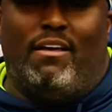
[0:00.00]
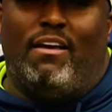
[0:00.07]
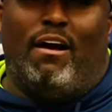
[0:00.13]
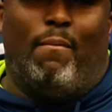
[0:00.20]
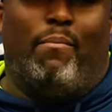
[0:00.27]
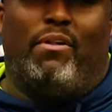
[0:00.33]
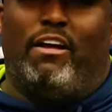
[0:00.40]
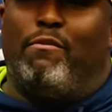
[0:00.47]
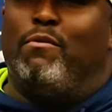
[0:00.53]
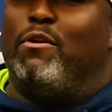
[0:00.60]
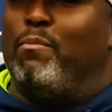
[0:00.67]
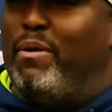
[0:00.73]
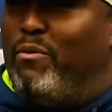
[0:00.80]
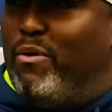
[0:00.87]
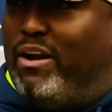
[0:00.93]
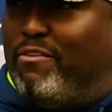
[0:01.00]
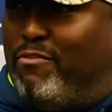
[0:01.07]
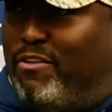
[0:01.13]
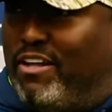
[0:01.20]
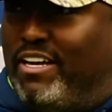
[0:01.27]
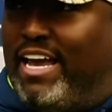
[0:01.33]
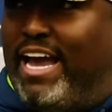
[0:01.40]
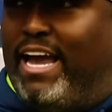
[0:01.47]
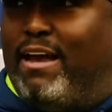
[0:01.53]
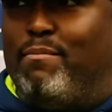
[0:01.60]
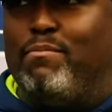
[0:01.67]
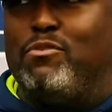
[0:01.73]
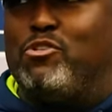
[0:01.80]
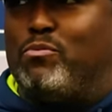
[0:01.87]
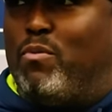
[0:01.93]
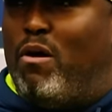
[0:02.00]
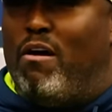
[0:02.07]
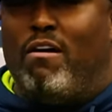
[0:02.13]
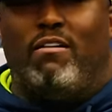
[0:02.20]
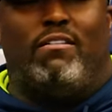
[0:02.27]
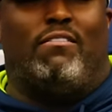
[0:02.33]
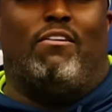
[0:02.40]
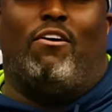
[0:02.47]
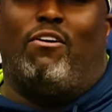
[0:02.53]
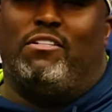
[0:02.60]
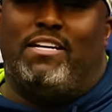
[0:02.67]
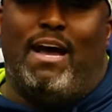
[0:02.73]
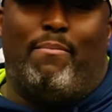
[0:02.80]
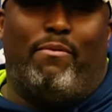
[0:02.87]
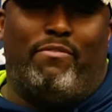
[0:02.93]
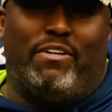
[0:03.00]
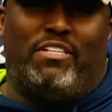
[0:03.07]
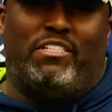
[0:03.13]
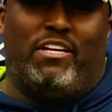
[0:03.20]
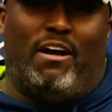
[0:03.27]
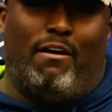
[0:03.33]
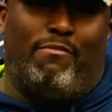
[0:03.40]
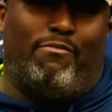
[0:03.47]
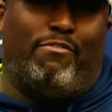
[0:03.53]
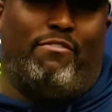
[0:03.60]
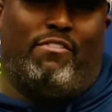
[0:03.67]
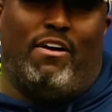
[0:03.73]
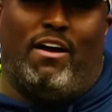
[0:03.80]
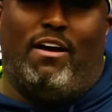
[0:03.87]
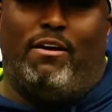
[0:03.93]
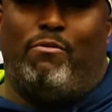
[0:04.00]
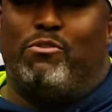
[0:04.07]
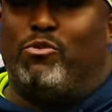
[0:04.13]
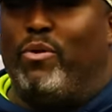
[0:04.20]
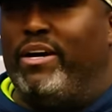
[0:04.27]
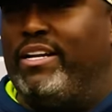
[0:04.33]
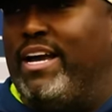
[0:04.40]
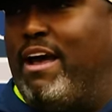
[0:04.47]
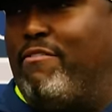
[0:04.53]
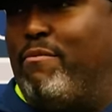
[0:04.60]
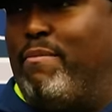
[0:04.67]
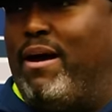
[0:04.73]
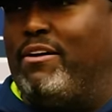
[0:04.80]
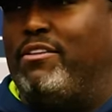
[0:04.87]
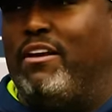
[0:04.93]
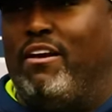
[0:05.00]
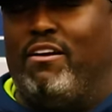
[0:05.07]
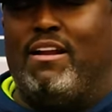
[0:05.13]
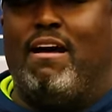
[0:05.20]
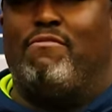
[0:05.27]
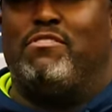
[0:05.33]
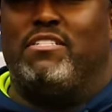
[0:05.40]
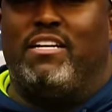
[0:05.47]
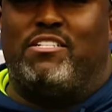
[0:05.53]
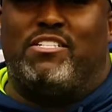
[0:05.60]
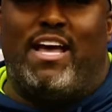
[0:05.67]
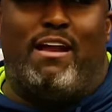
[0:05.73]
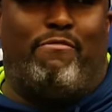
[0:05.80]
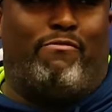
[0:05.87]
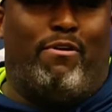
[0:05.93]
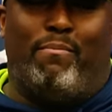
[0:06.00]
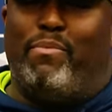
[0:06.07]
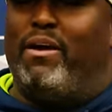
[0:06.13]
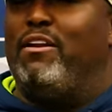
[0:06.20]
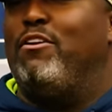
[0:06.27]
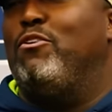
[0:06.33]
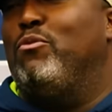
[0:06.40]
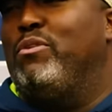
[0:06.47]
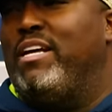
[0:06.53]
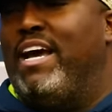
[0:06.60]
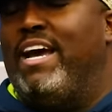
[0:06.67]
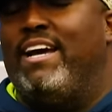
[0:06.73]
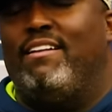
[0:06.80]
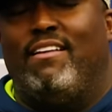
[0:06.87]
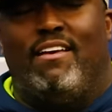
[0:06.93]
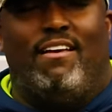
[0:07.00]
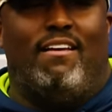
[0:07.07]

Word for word: unbelievable to be ready for the game. Smart, on top of his stuff. Uh, it was great to have him out there, and obviously excited for him being a new dad.